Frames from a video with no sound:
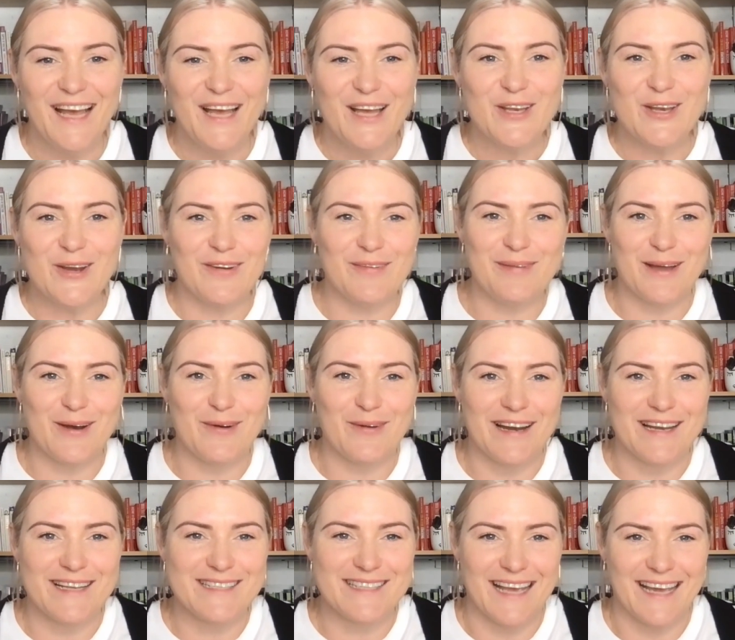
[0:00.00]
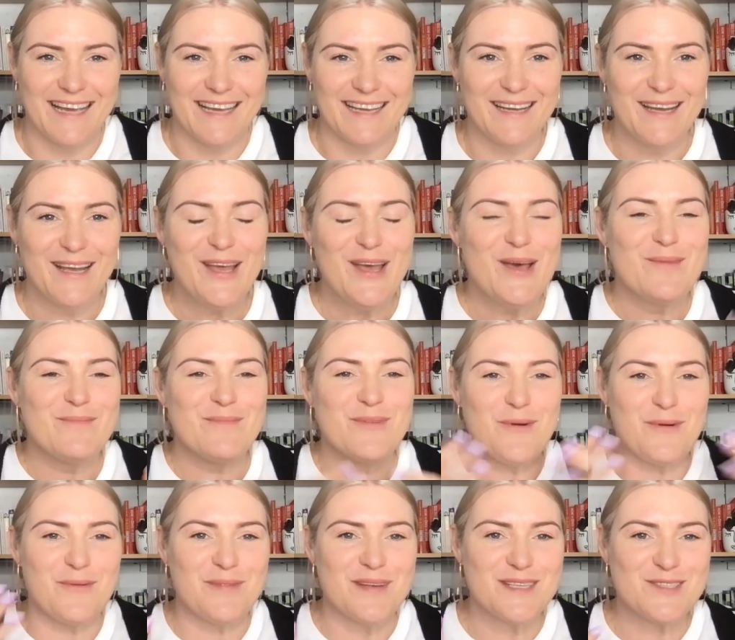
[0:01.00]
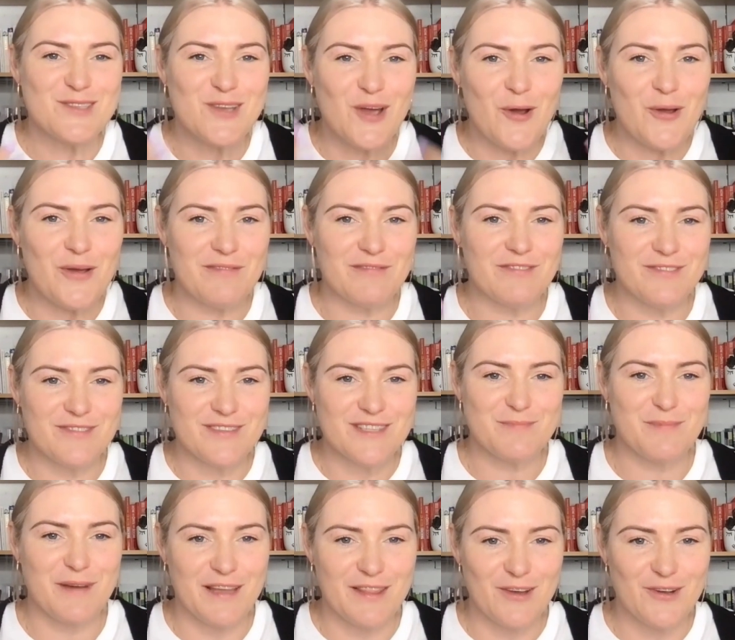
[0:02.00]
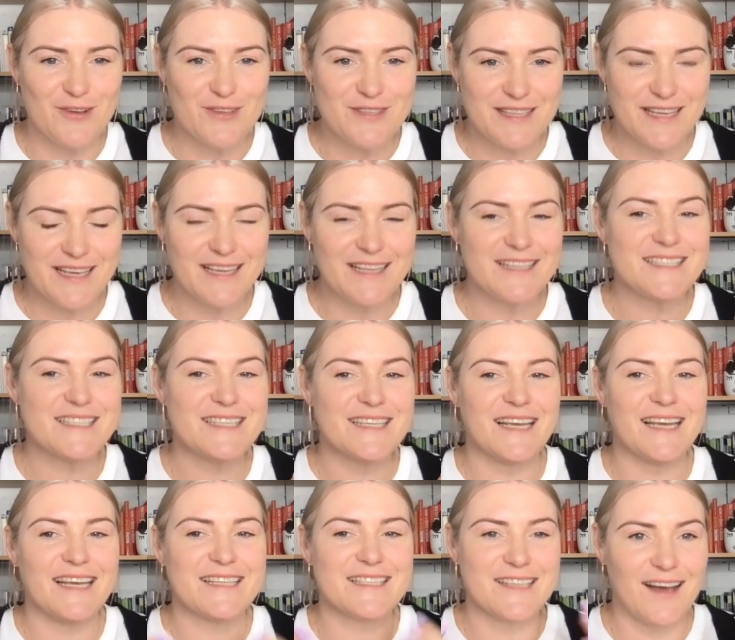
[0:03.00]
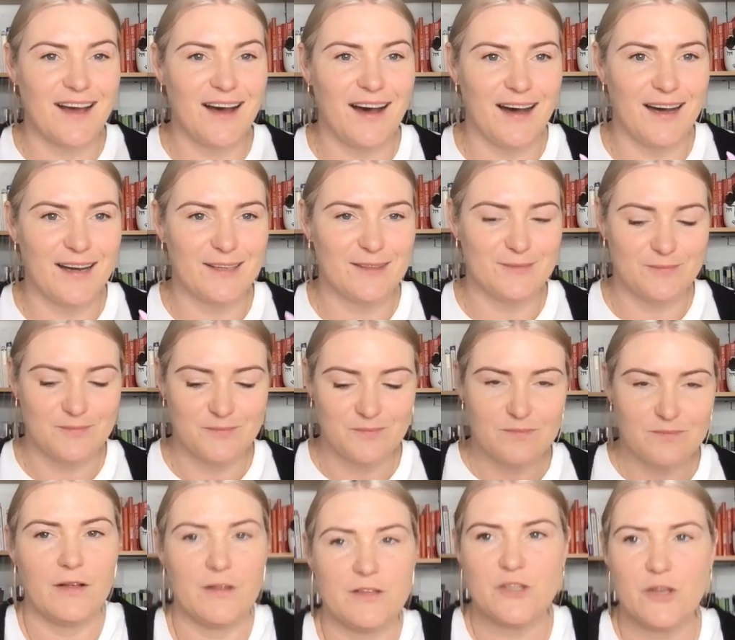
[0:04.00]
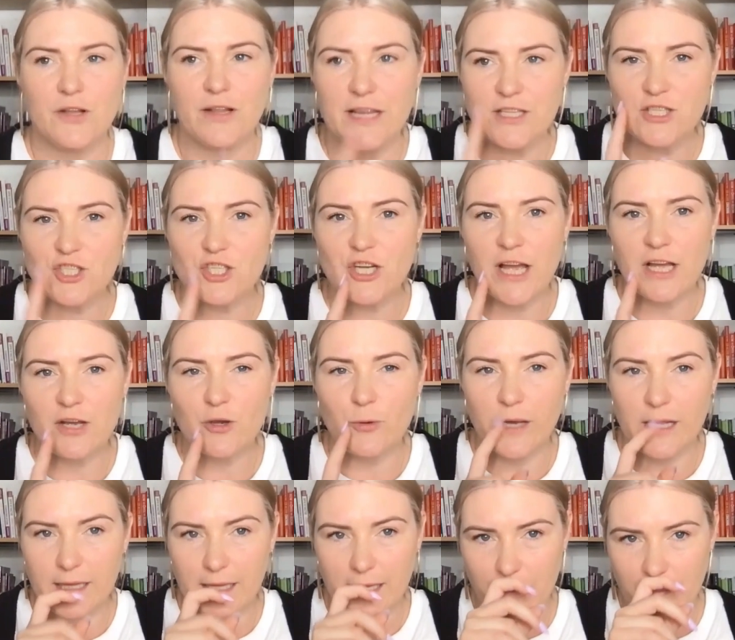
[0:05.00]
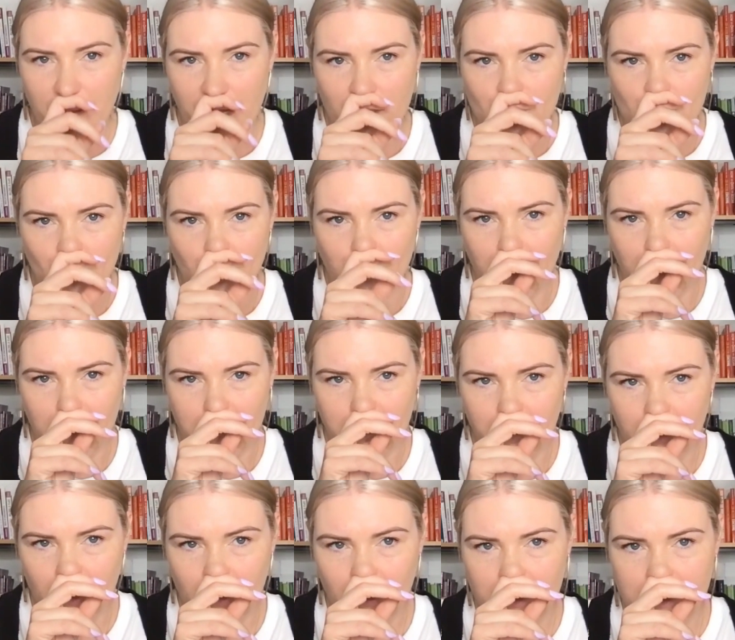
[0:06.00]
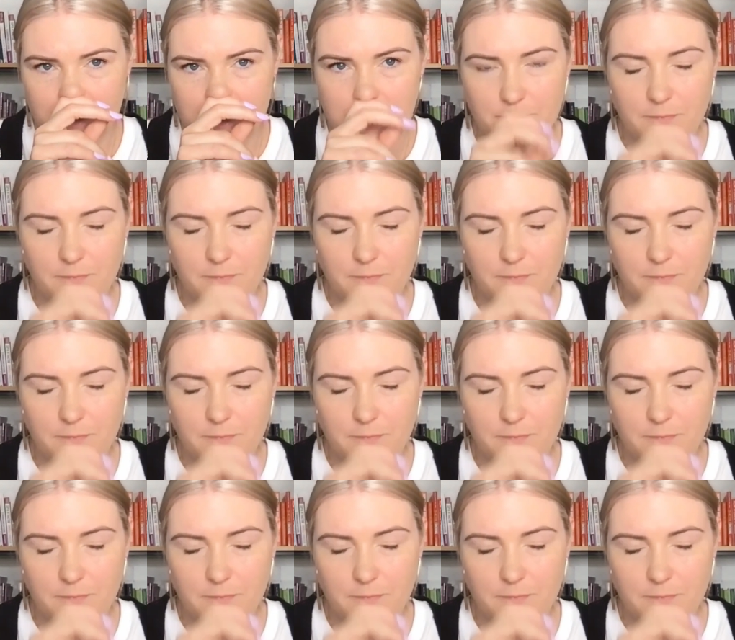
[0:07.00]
No better way to say it. But when we're so influenced by those things, it's hard. So let's chat quickly about trauma, because